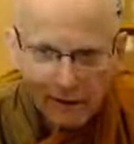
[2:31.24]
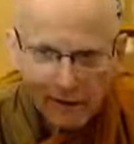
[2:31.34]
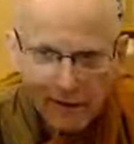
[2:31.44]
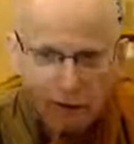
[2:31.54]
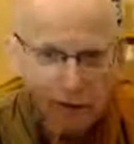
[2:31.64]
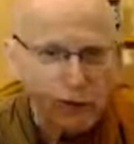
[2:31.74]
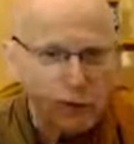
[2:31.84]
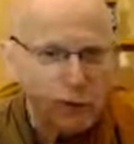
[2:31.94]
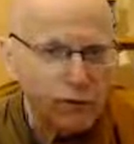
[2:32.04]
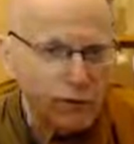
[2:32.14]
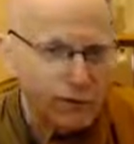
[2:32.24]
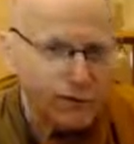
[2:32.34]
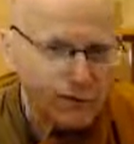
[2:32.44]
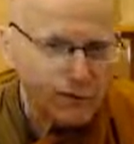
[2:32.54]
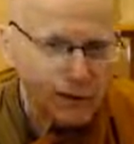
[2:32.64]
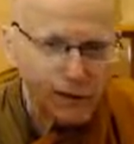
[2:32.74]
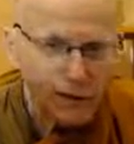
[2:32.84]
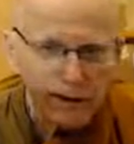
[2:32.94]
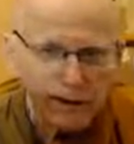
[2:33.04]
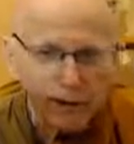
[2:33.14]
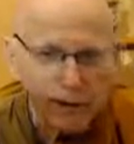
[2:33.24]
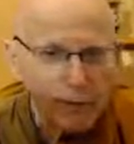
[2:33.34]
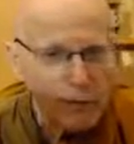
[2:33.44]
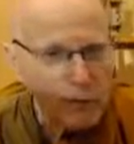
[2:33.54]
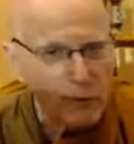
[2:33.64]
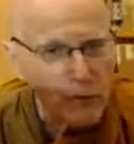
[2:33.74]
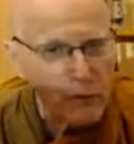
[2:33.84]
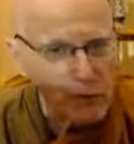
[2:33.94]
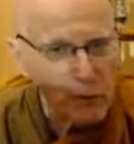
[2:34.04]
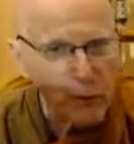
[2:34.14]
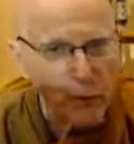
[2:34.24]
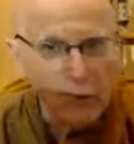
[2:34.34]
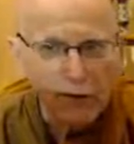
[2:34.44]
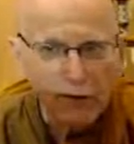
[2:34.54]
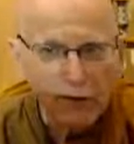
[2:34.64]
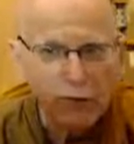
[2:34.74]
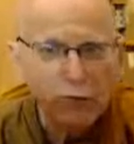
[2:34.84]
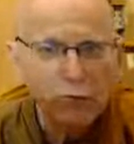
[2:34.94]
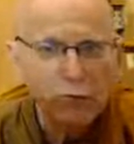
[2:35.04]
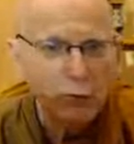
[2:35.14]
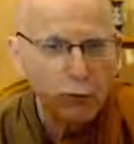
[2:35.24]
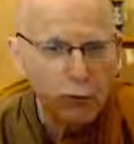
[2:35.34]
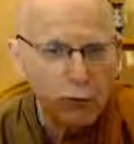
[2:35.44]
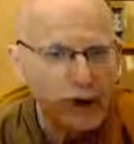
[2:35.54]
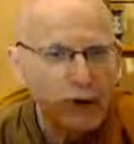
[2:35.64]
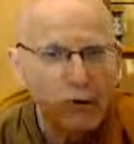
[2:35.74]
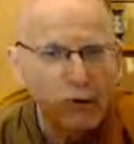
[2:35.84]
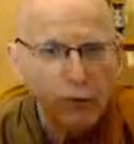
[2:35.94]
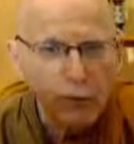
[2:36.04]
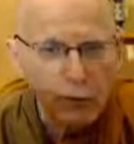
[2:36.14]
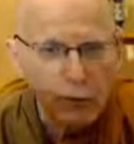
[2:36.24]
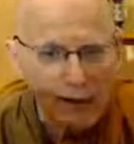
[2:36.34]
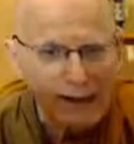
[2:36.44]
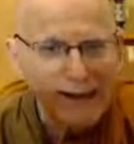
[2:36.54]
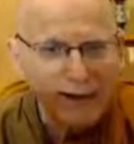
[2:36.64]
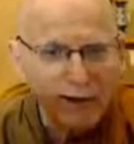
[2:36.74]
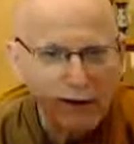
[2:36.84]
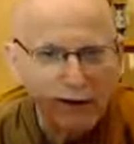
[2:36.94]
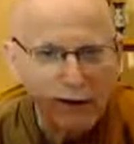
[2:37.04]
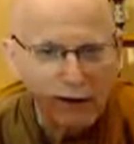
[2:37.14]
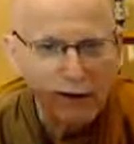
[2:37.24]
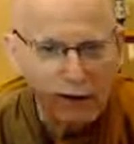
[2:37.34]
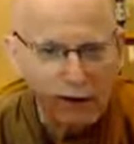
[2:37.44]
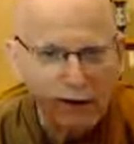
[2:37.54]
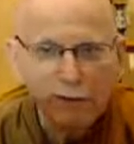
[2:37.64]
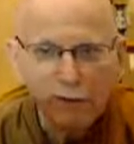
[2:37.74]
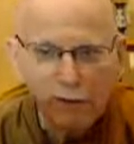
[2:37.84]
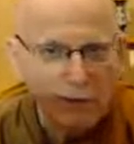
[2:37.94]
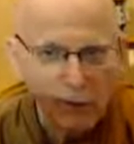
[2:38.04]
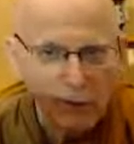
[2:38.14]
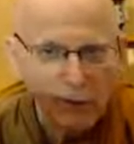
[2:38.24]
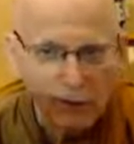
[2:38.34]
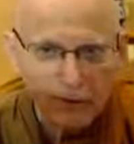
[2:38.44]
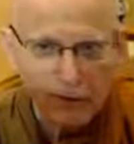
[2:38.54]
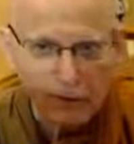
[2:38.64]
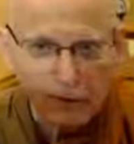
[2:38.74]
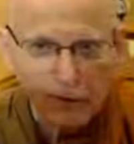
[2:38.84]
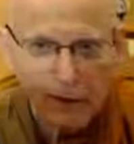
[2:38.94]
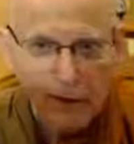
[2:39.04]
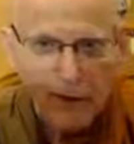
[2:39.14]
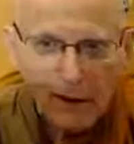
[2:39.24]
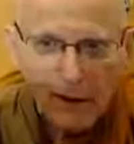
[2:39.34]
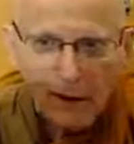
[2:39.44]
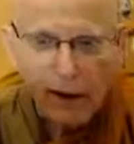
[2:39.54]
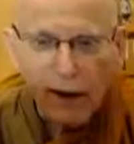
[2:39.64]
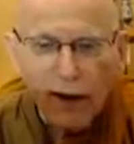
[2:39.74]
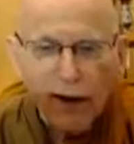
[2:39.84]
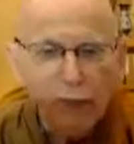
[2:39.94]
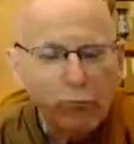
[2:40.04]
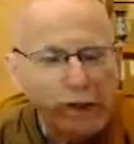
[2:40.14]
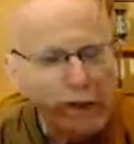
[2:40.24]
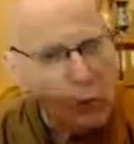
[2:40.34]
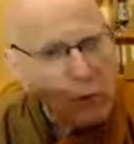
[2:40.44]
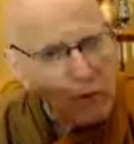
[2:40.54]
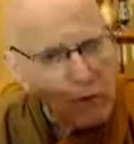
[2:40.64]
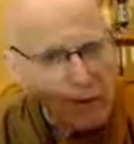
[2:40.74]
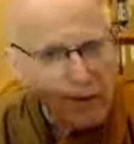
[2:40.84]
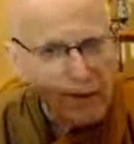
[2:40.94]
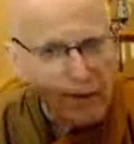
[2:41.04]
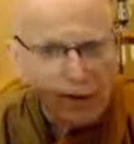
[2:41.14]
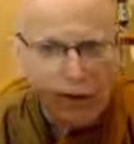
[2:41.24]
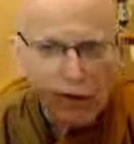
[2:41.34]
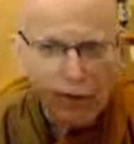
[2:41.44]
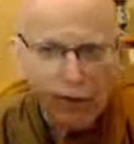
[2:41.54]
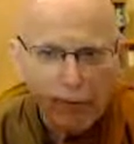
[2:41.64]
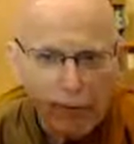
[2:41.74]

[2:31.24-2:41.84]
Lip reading: think Buddha uses this, like a cup or a pot that is full. How can you put anything in it? It's not possible. But also at the same time,